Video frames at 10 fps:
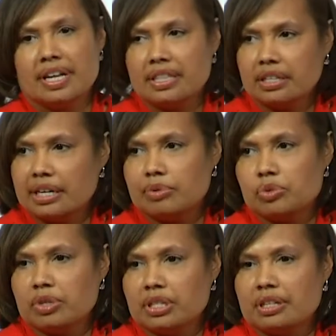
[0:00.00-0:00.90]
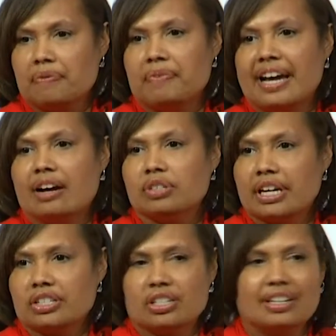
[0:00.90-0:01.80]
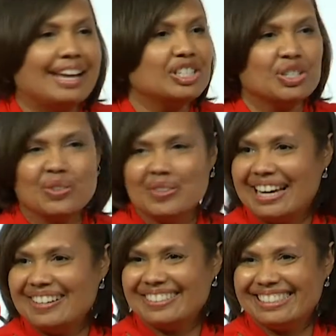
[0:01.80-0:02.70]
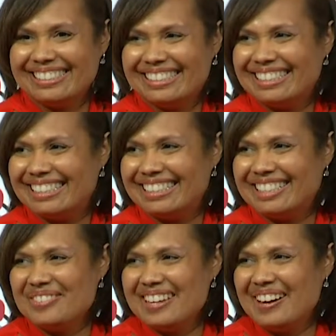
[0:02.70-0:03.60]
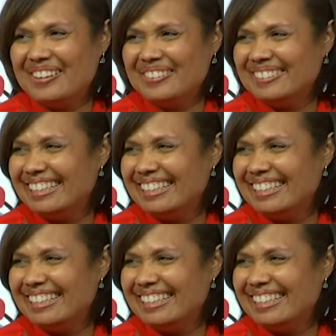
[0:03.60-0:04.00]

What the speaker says: I think that was really the foundation. Ain't you in the house? You know.